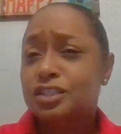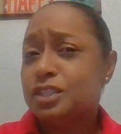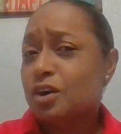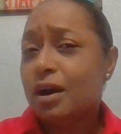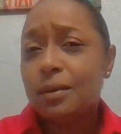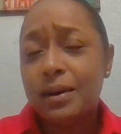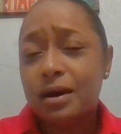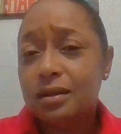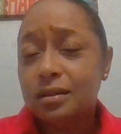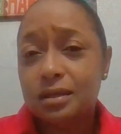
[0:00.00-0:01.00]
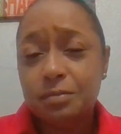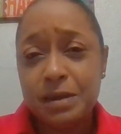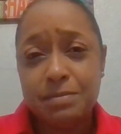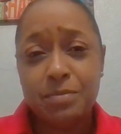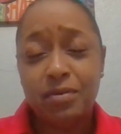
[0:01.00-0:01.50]
She thought about her little
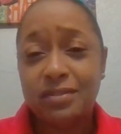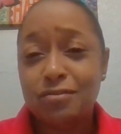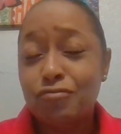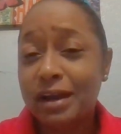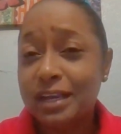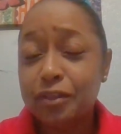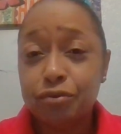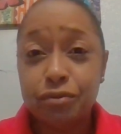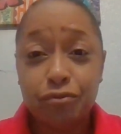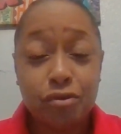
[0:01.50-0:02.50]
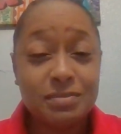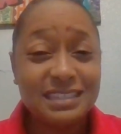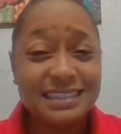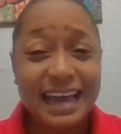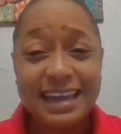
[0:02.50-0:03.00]
baby brother running through the room,
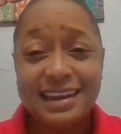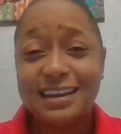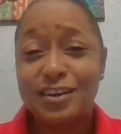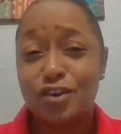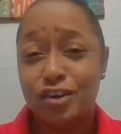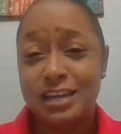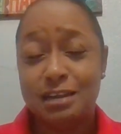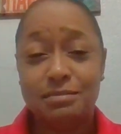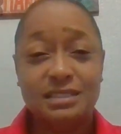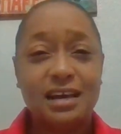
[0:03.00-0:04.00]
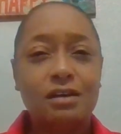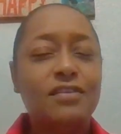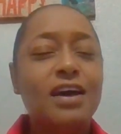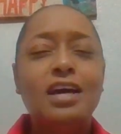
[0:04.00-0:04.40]
sliding and hurting himself.